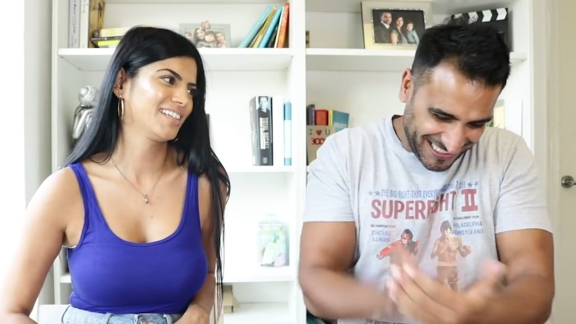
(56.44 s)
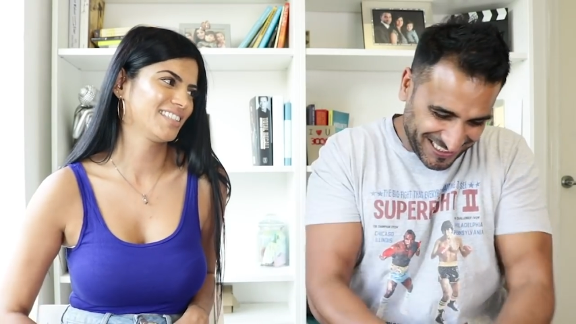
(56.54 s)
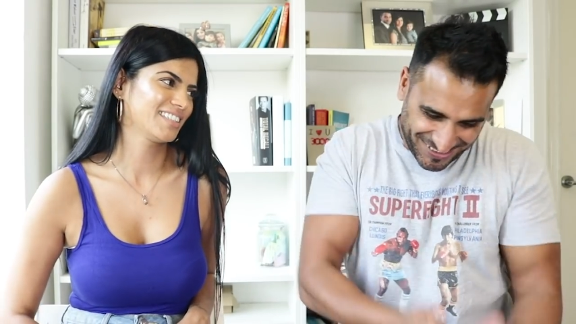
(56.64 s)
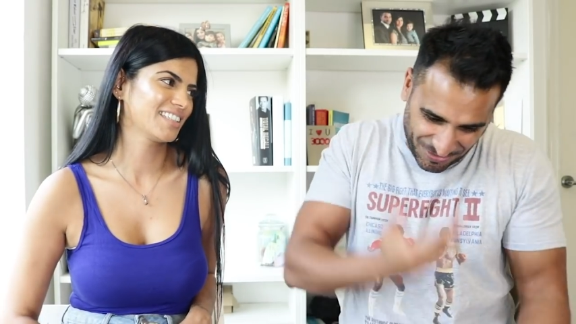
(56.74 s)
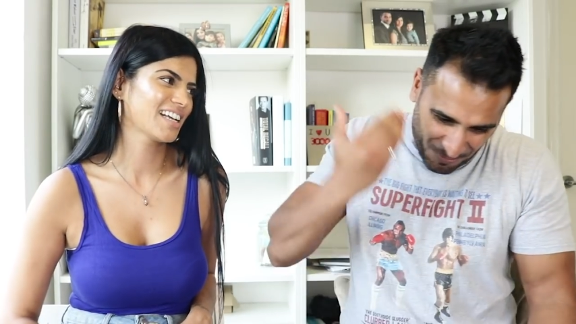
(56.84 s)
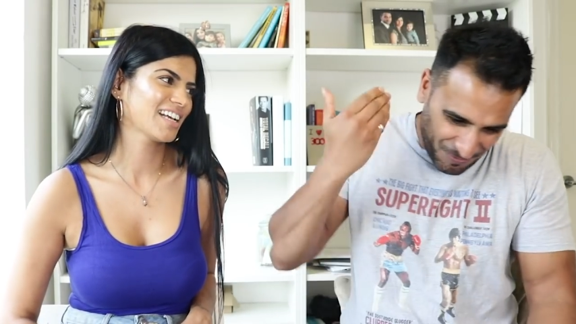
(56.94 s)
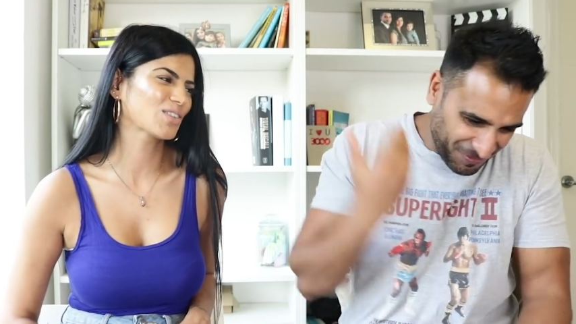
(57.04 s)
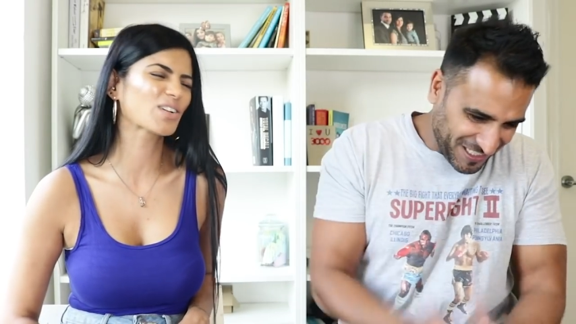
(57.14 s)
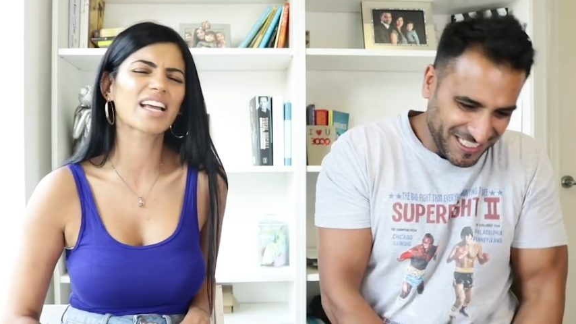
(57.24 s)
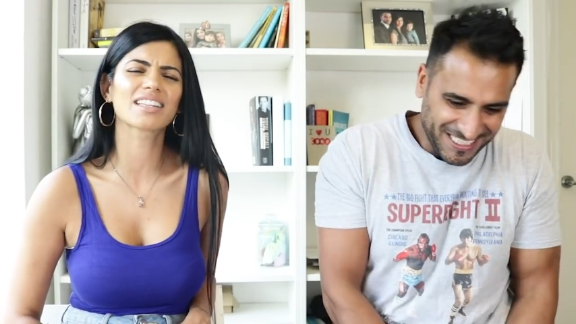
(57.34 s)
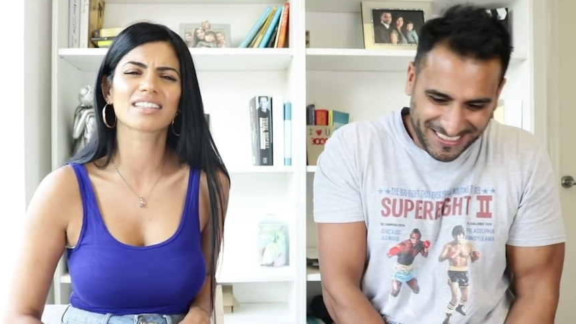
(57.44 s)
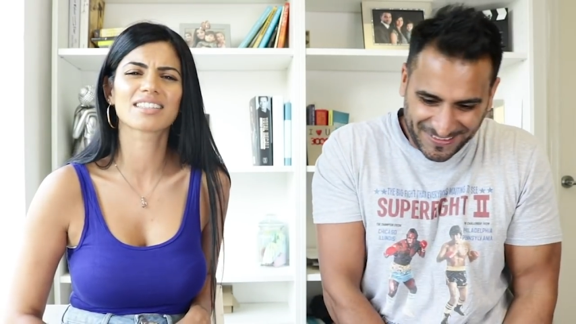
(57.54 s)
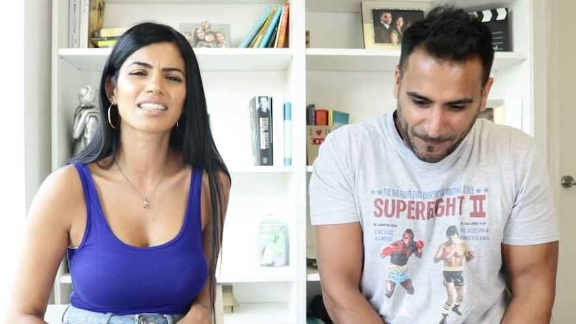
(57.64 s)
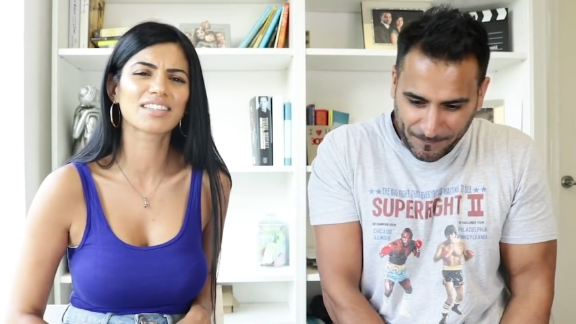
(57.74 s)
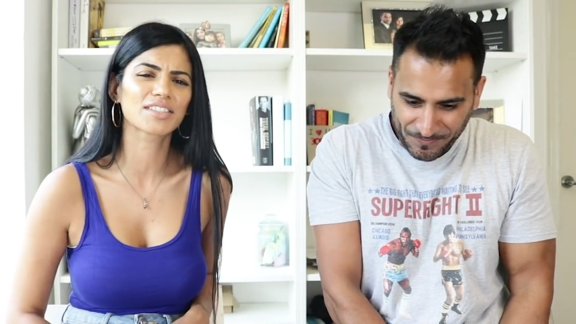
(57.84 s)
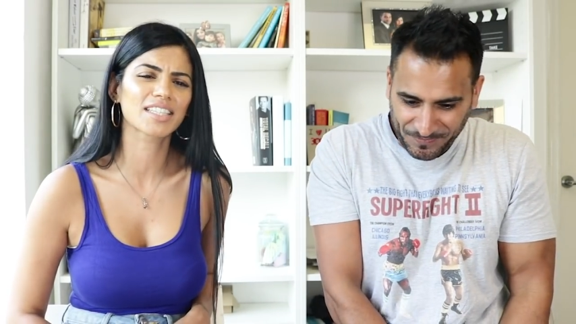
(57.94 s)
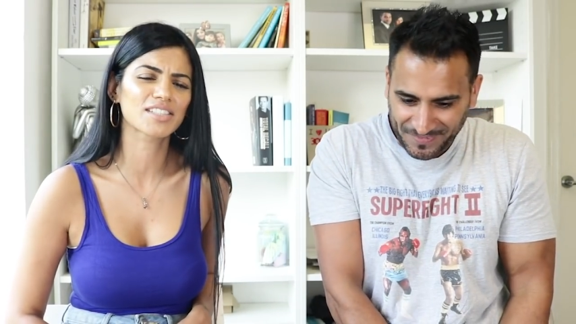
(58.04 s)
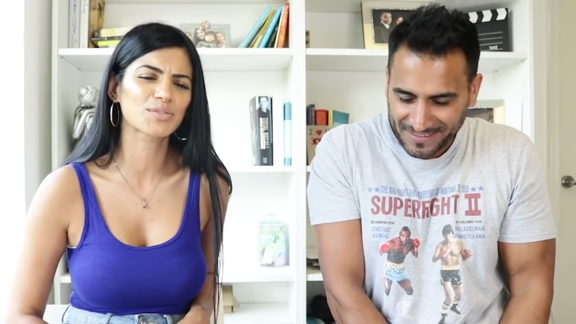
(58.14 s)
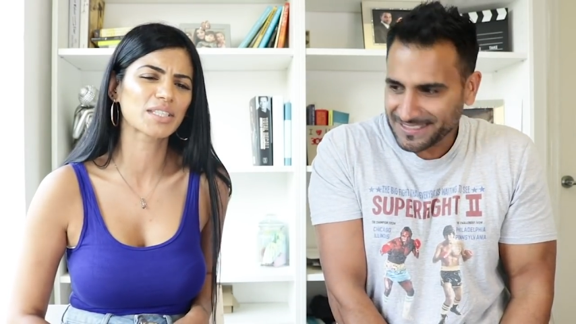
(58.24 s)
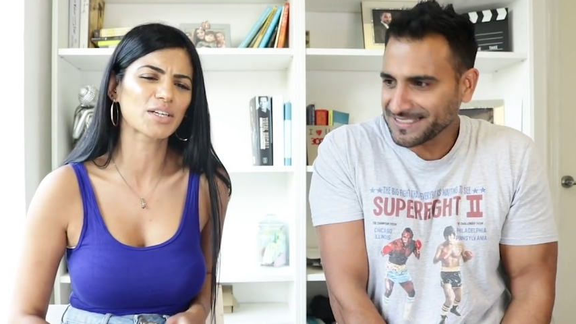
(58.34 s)
Speaker 1: It's the one where. Leave it.
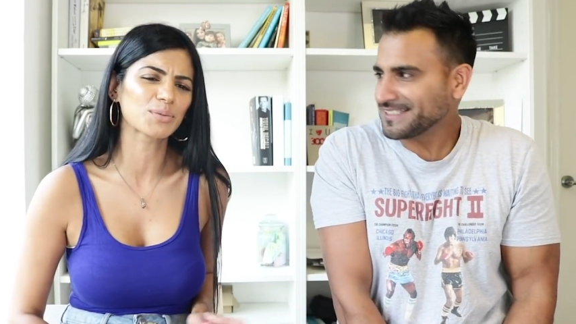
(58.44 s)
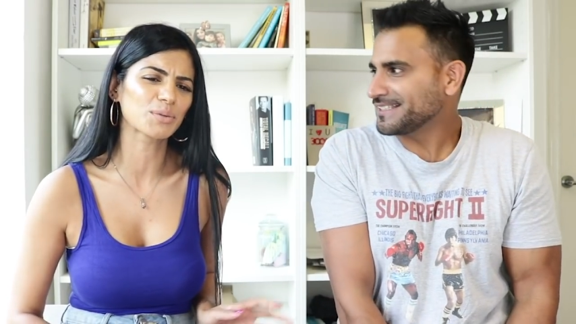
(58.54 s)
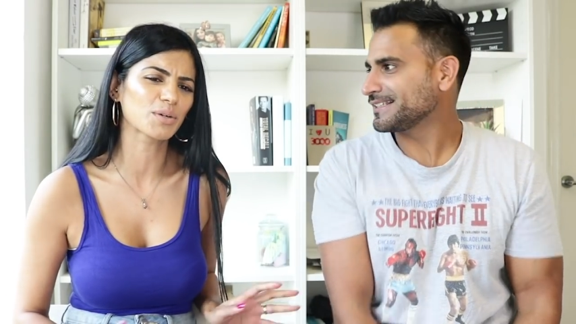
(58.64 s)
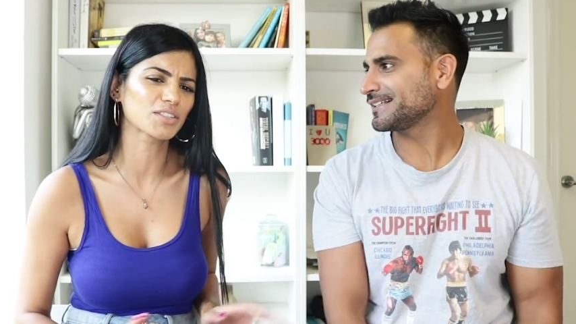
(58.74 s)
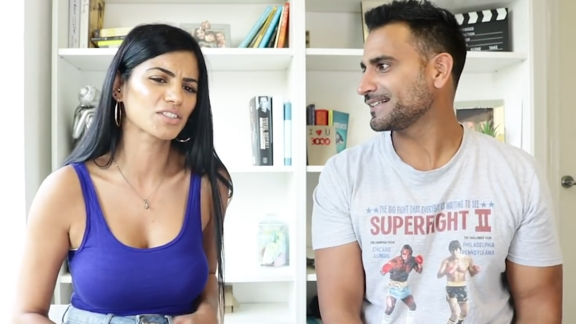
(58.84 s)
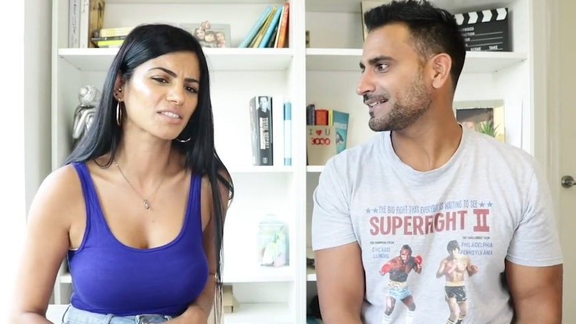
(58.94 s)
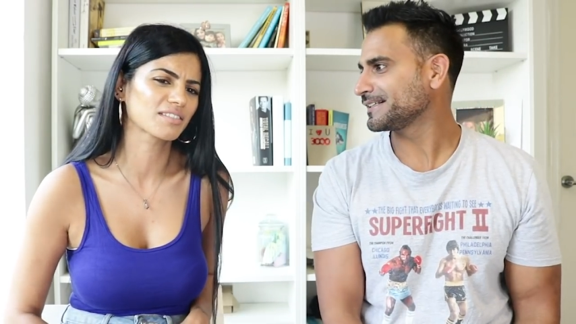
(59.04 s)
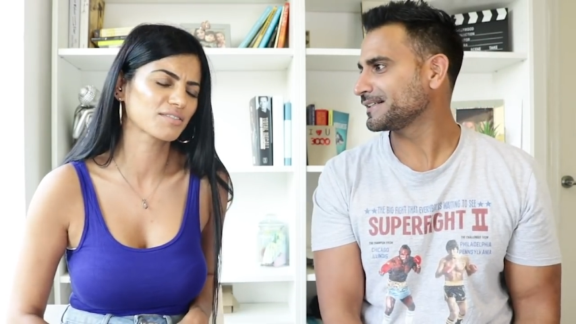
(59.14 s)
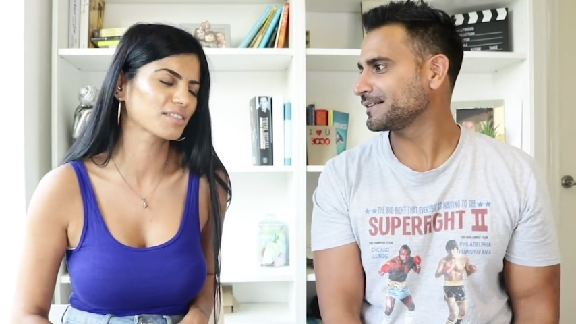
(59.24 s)
As we know we watched